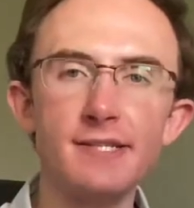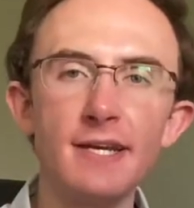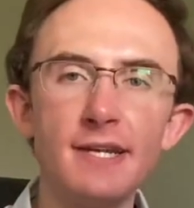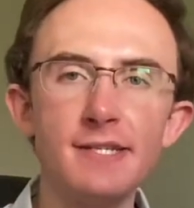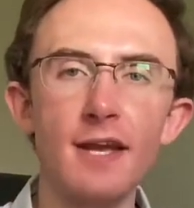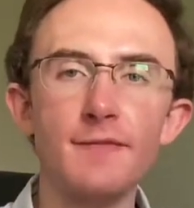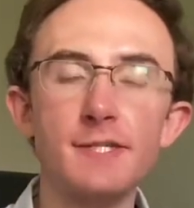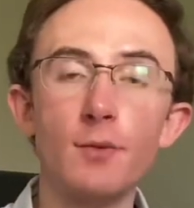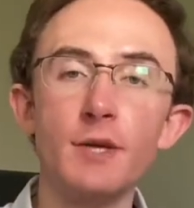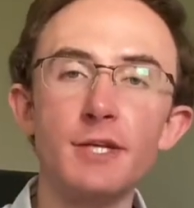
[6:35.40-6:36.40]
ETFs
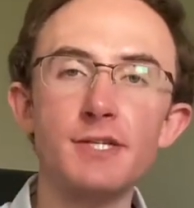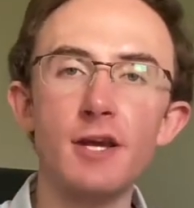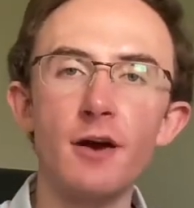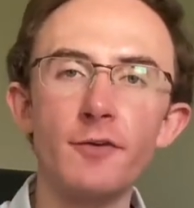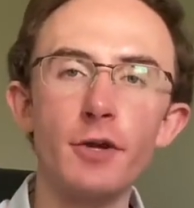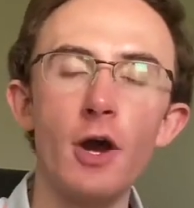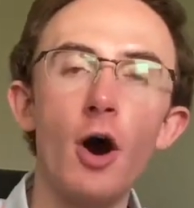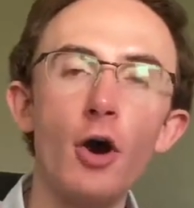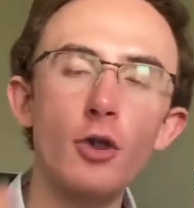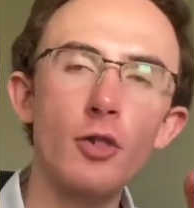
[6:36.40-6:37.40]
that we just covered
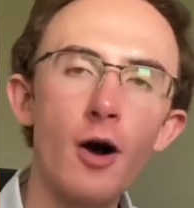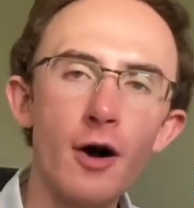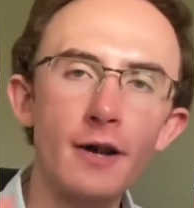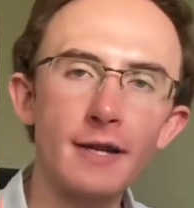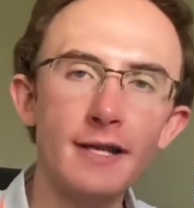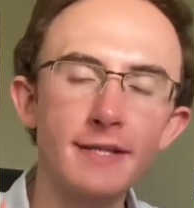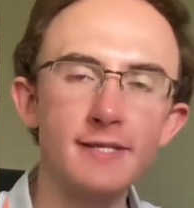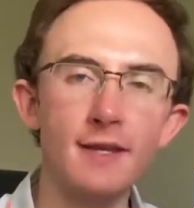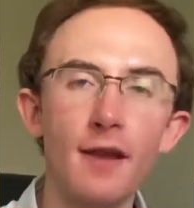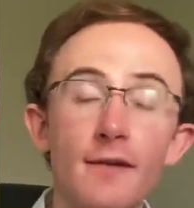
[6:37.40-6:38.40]
are long
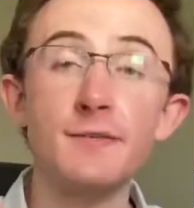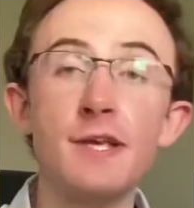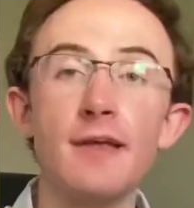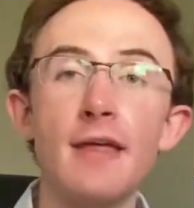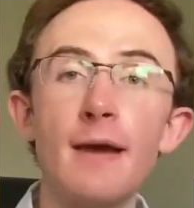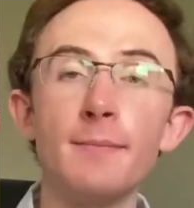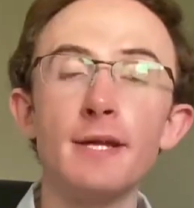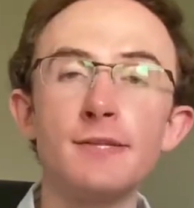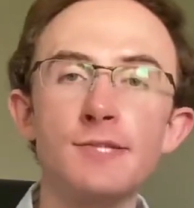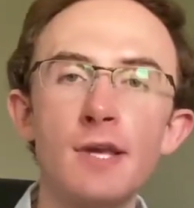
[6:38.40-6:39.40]
ETFs. That
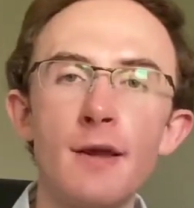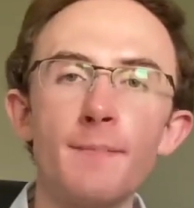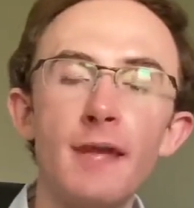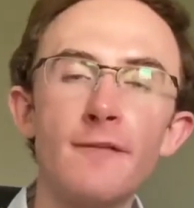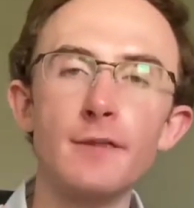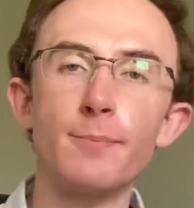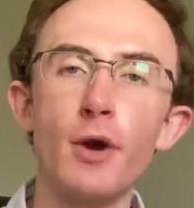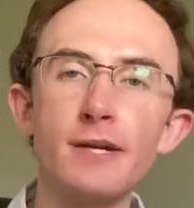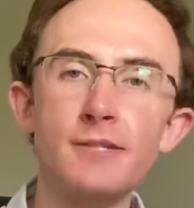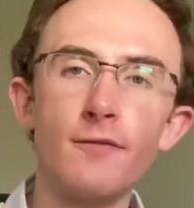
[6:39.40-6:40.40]
means if the
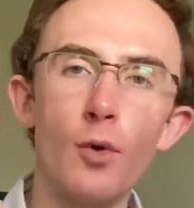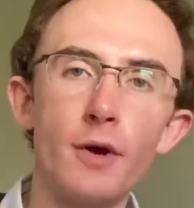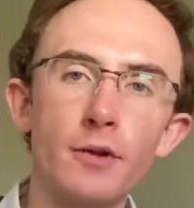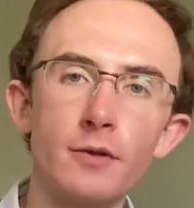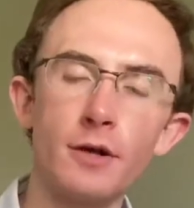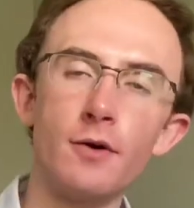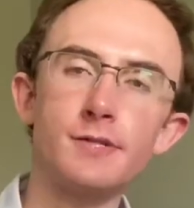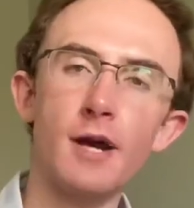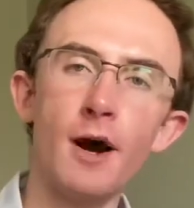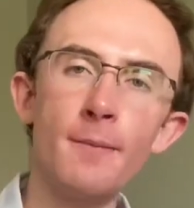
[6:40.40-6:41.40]
price of oil
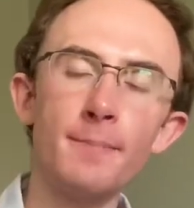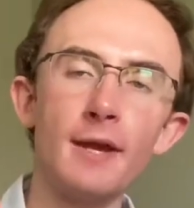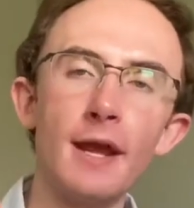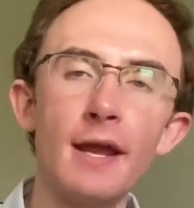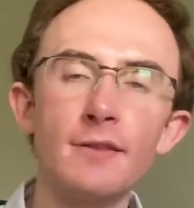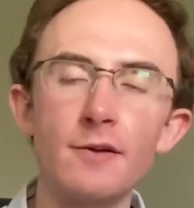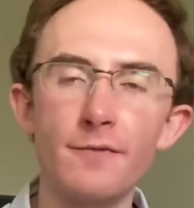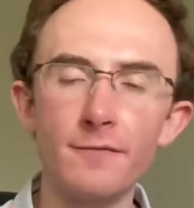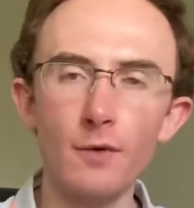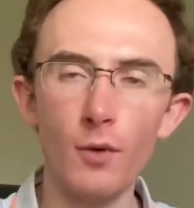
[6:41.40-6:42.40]
goes up and
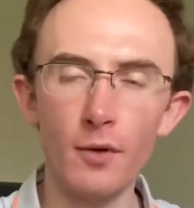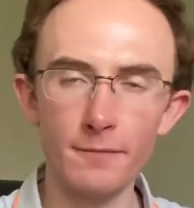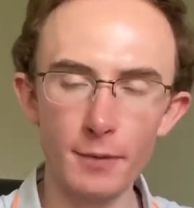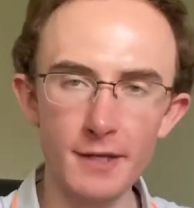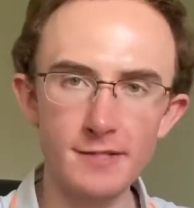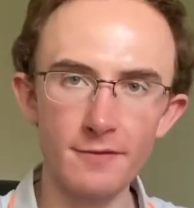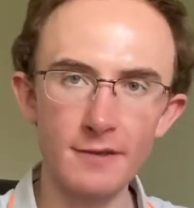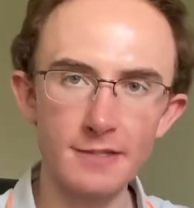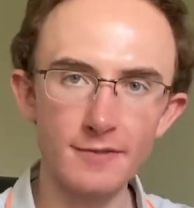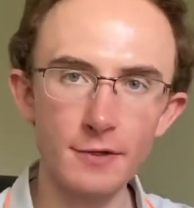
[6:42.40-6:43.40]
the price of
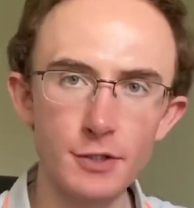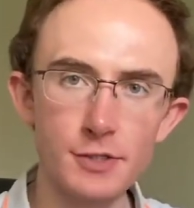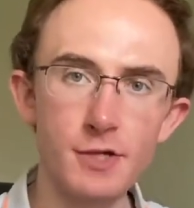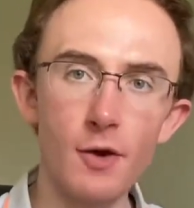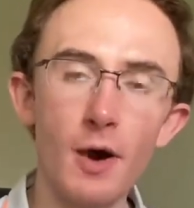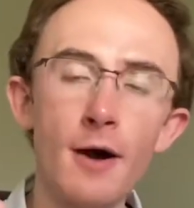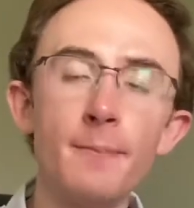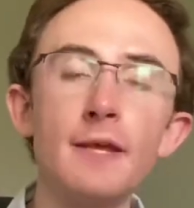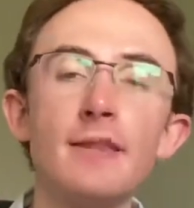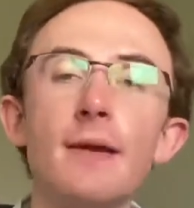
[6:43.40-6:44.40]
these futures go
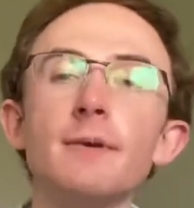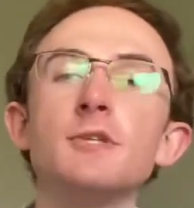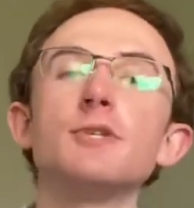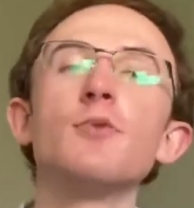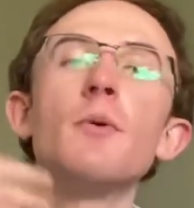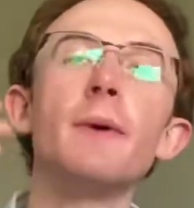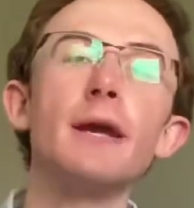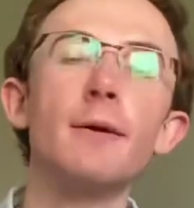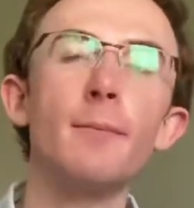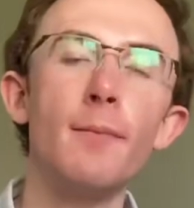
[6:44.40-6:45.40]
up, that means you will
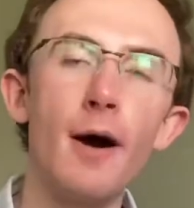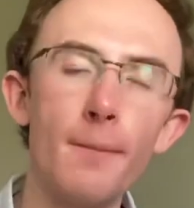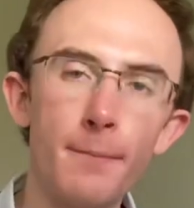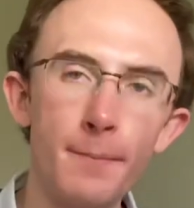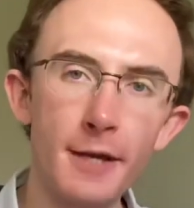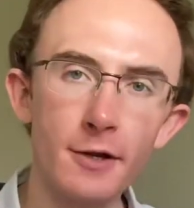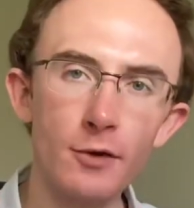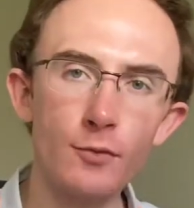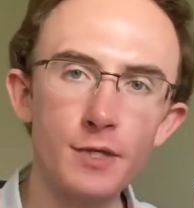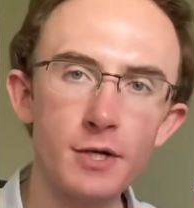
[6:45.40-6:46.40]
make a
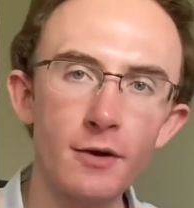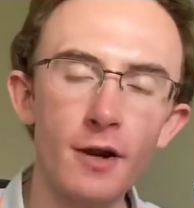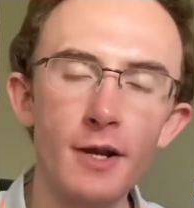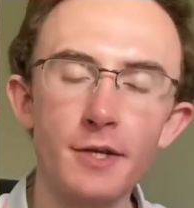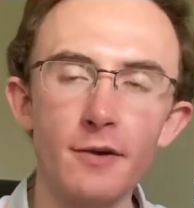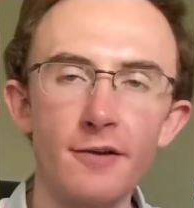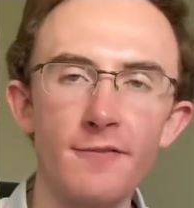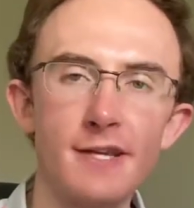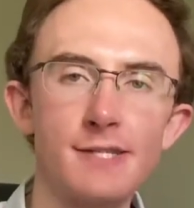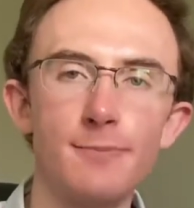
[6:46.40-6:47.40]
bigger return on your
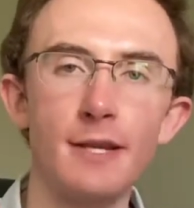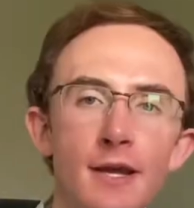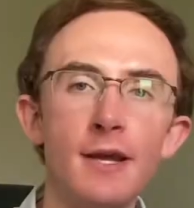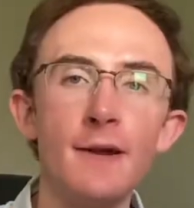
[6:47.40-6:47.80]
investment.